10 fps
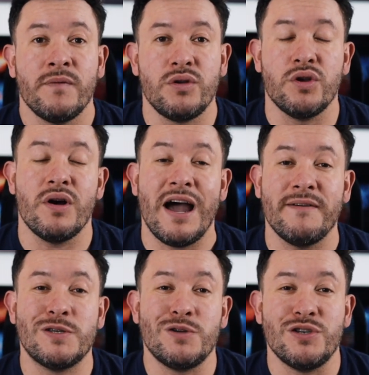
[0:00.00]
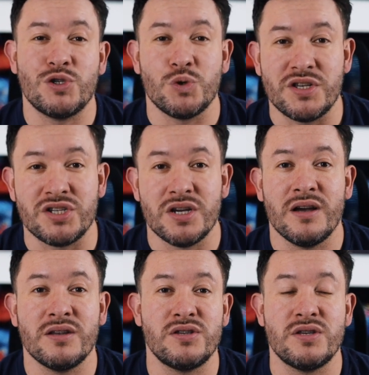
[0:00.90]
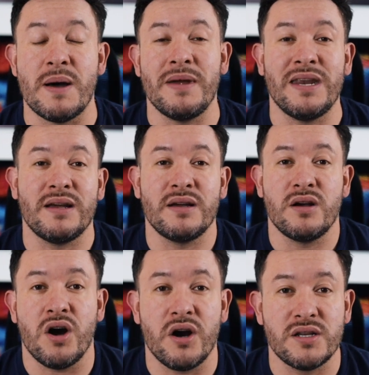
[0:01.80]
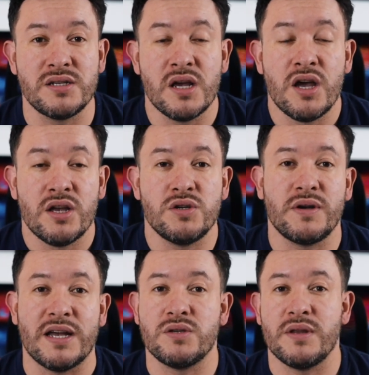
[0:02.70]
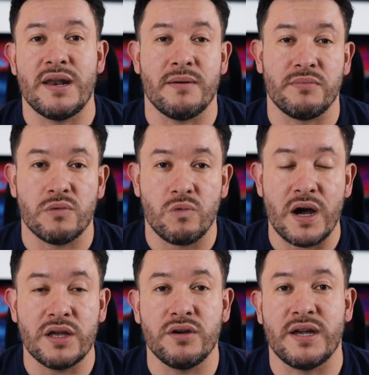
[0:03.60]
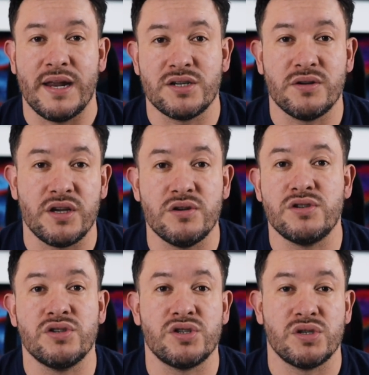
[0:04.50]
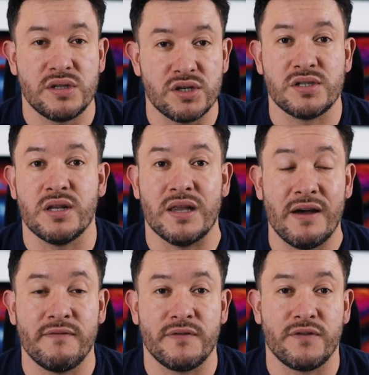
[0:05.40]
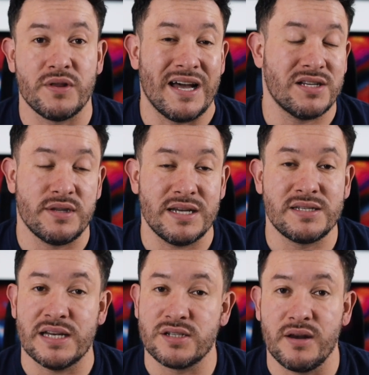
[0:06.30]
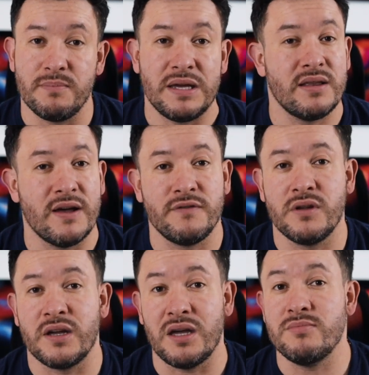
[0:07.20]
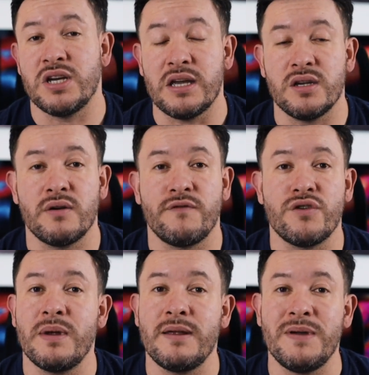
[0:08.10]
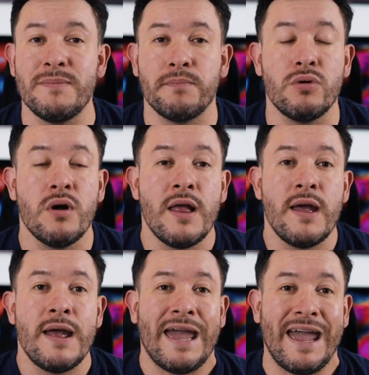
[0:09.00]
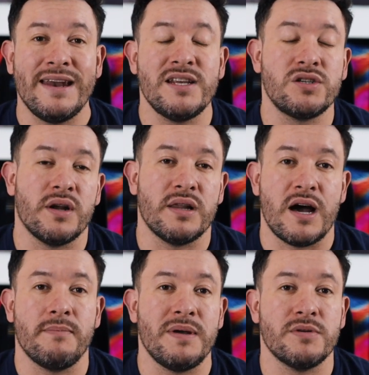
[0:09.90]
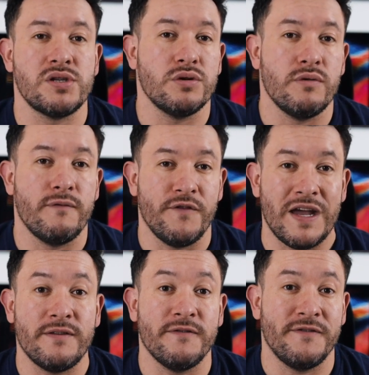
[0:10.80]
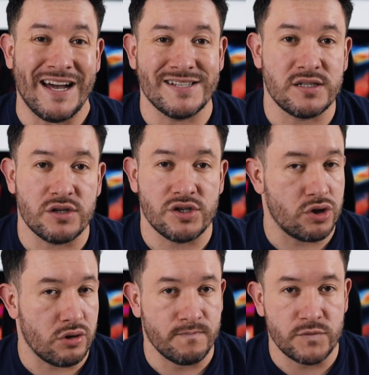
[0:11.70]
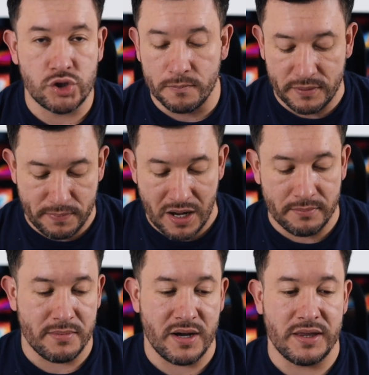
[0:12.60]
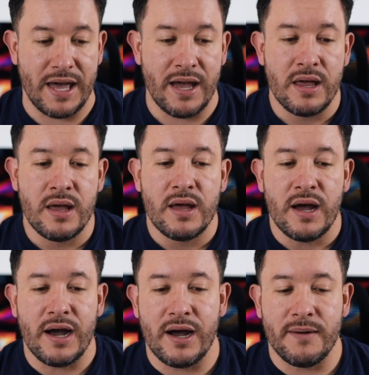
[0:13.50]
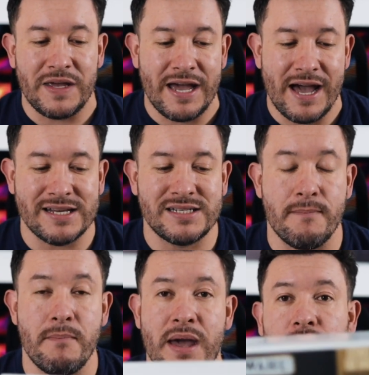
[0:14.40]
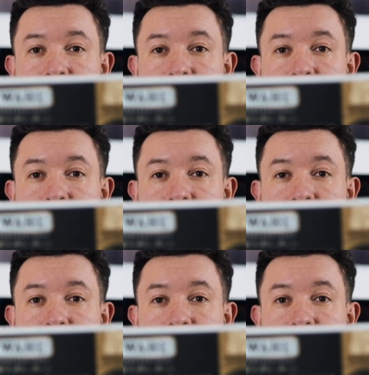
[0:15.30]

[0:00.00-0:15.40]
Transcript: you don't have to switch that many guards to get to that number 1. You can actually use just this lever for that. So that's gonna be definitely a game changer for many people, and it's gonna allow people to fade faster. So super pumped about that. It has a metal